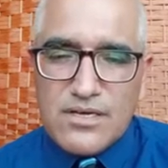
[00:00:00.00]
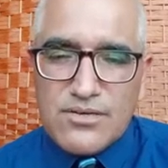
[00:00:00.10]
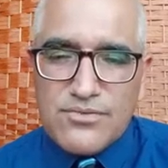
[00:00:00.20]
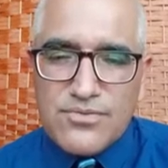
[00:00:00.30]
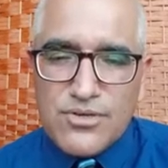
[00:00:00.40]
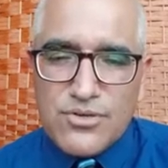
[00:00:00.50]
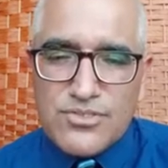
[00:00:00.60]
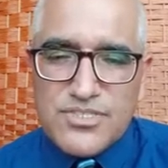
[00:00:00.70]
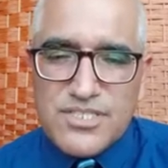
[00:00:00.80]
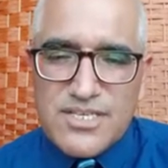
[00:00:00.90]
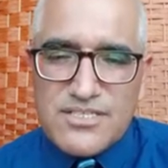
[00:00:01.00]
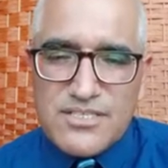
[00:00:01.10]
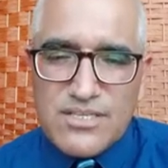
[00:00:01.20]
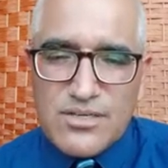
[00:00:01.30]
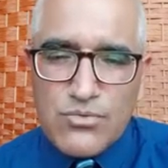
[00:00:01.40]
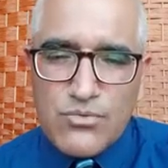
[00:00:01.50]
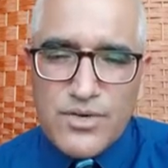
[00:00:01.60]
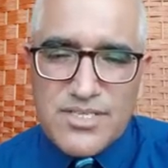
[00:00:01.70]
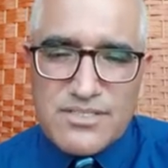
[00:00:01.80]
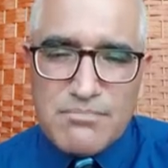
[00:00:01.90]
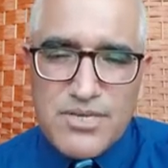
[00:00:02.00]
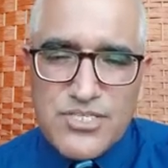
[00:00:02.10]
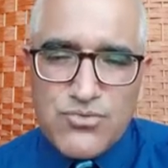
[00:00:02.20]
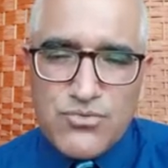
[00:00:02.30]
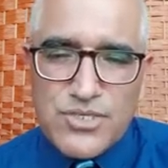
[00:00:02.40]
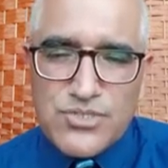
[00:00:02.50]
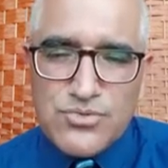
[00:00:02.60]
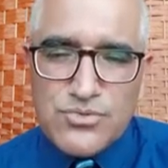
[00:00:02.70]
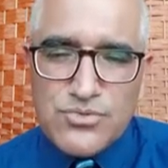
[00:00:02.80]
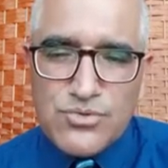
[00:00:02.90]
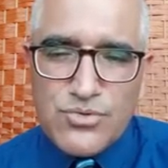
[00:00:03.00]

Feroz says, what is the best way to